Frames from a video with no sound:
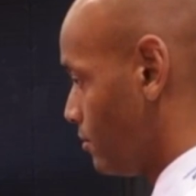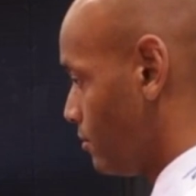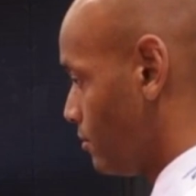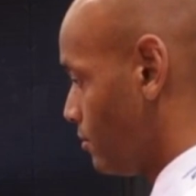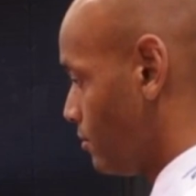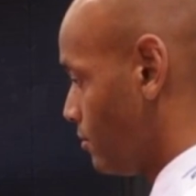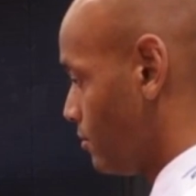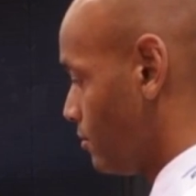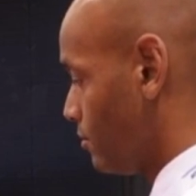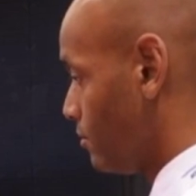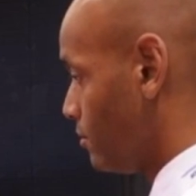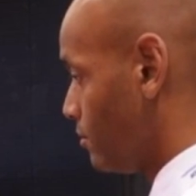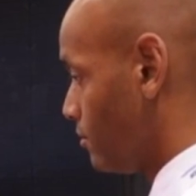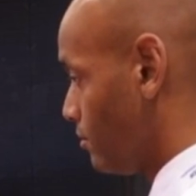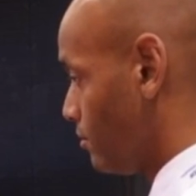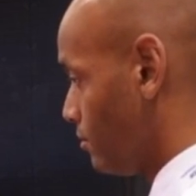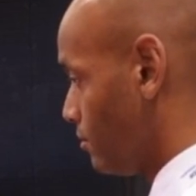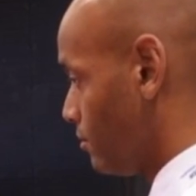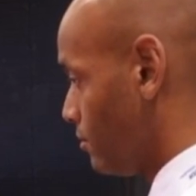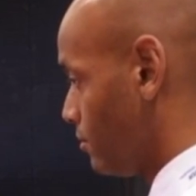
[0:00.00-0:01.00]

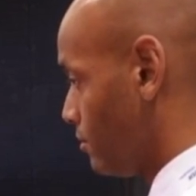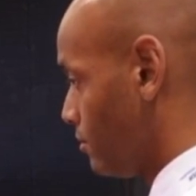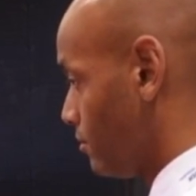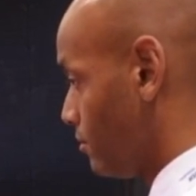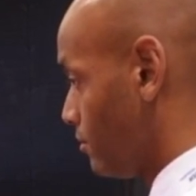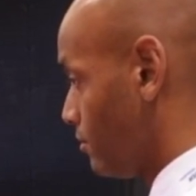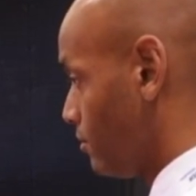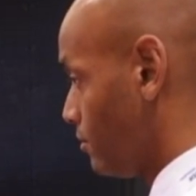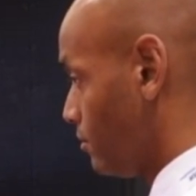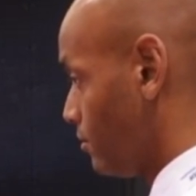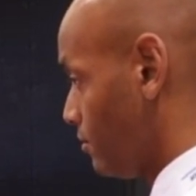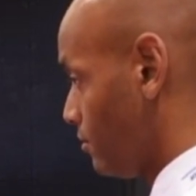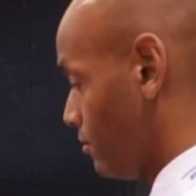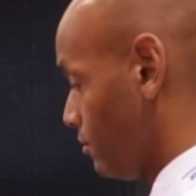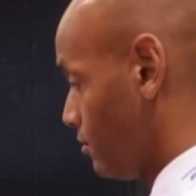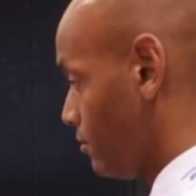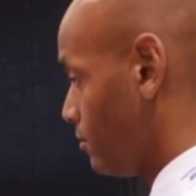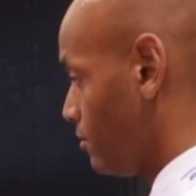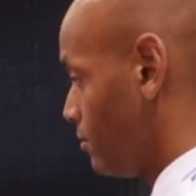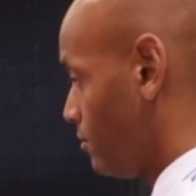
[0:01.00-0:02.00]

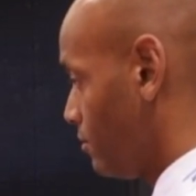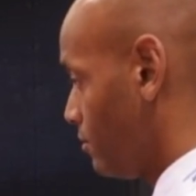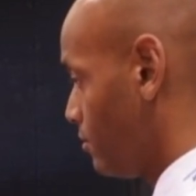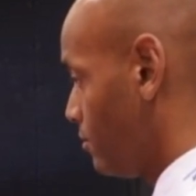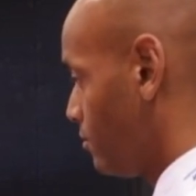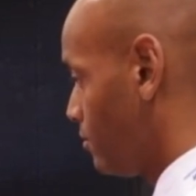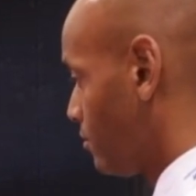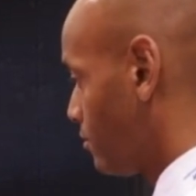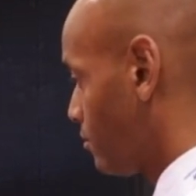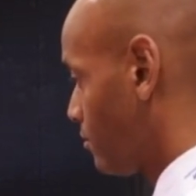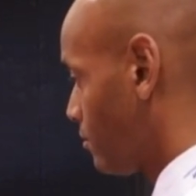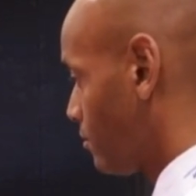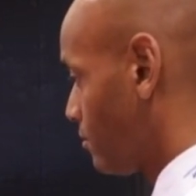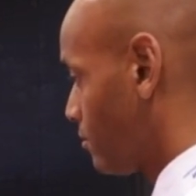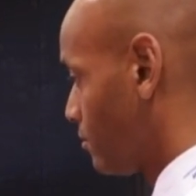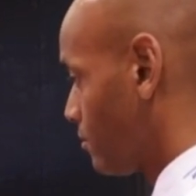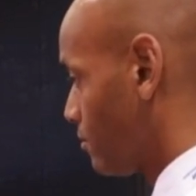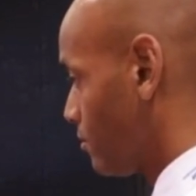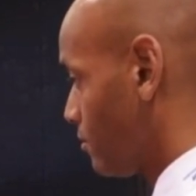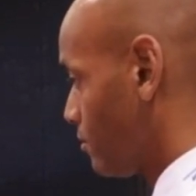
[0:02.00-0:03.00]

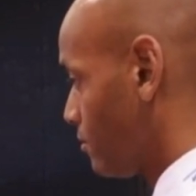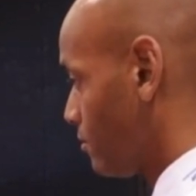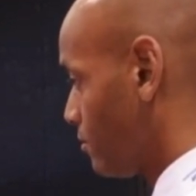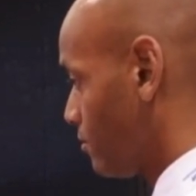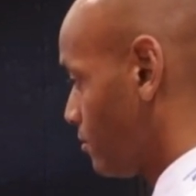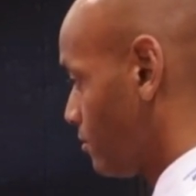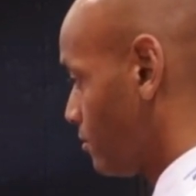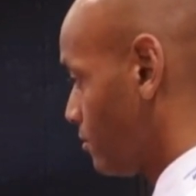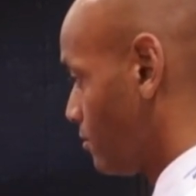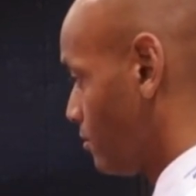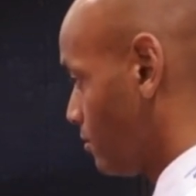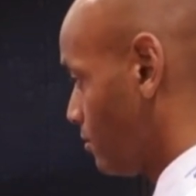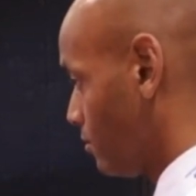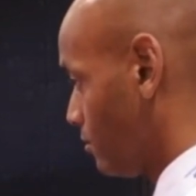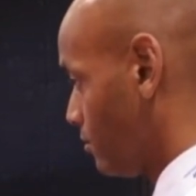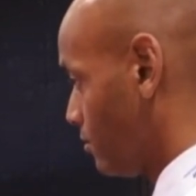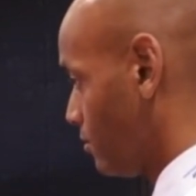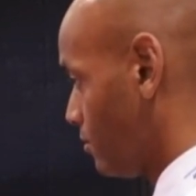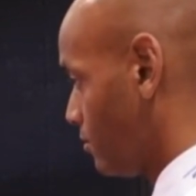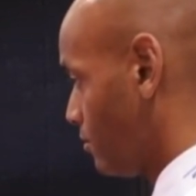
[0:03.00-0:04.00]

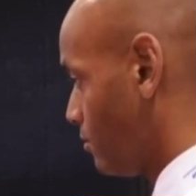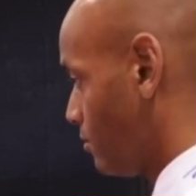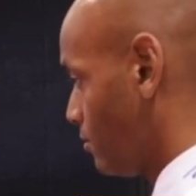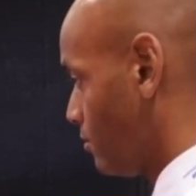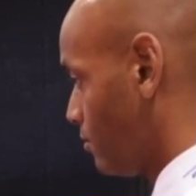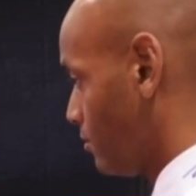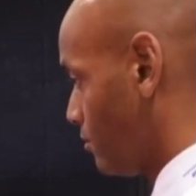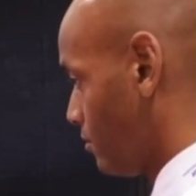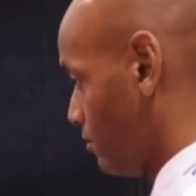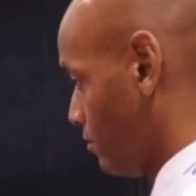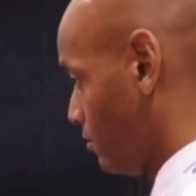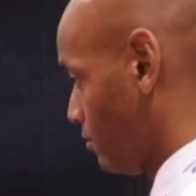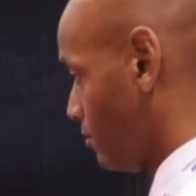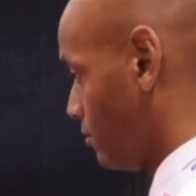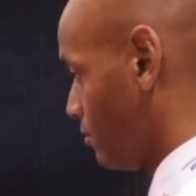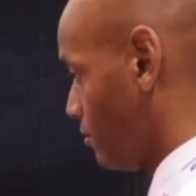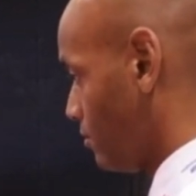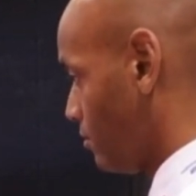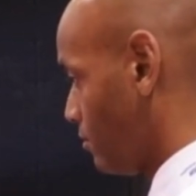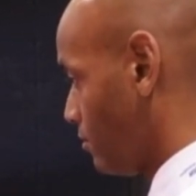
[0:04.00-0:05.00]

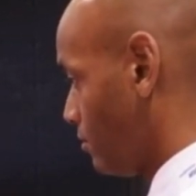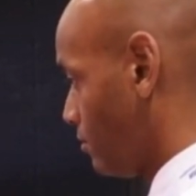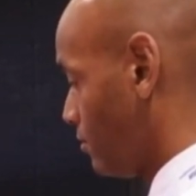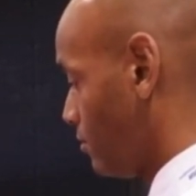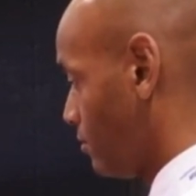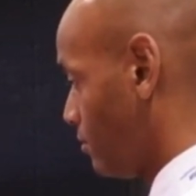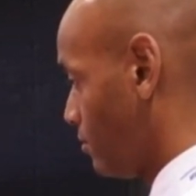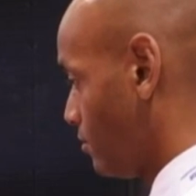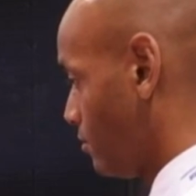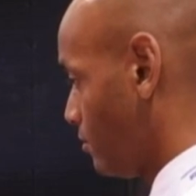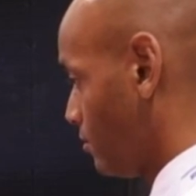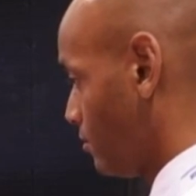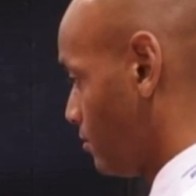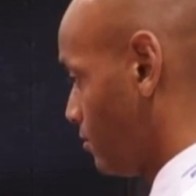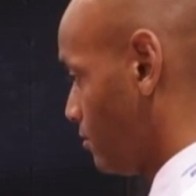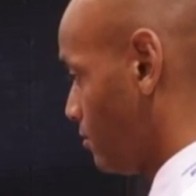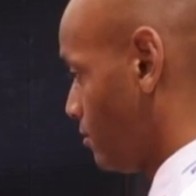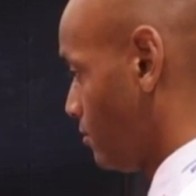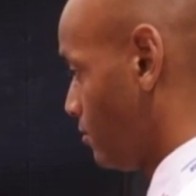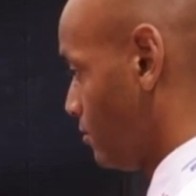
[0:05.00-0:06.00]

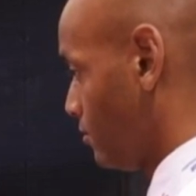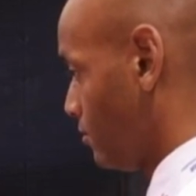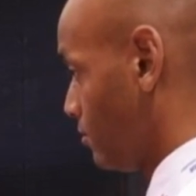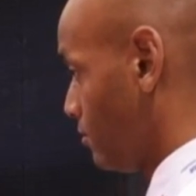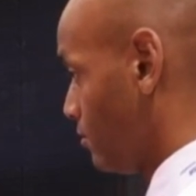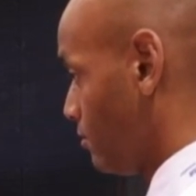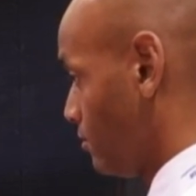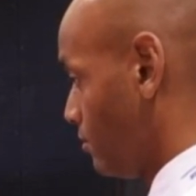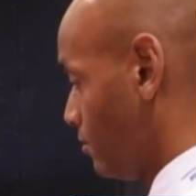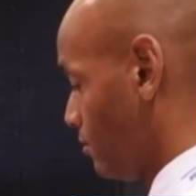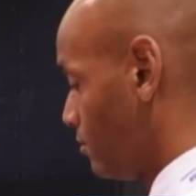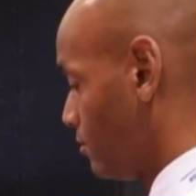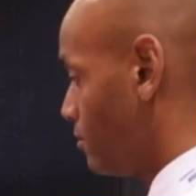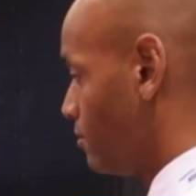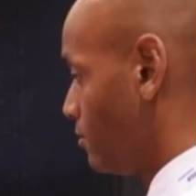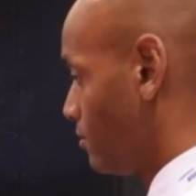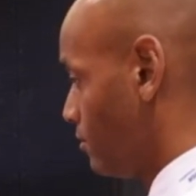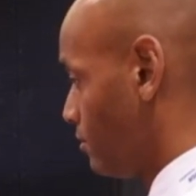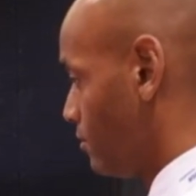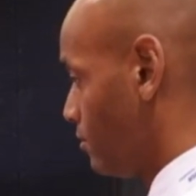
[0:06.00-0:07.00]

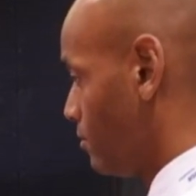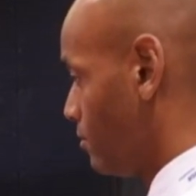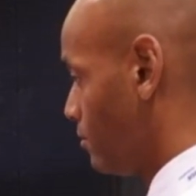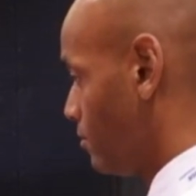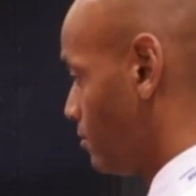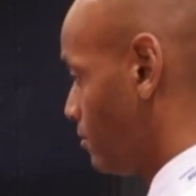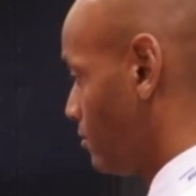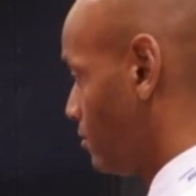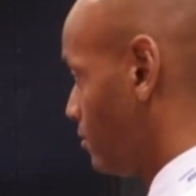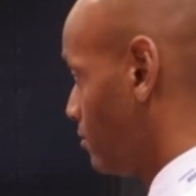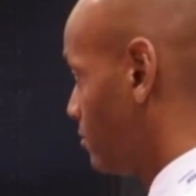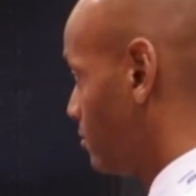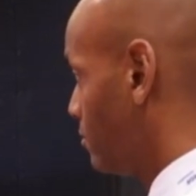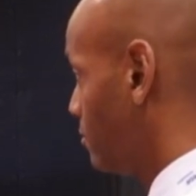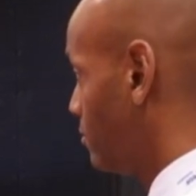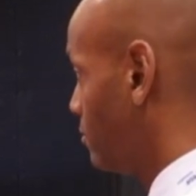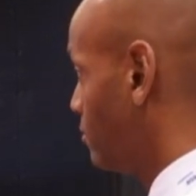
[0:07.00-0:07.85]
No words are spoken by the person on screen.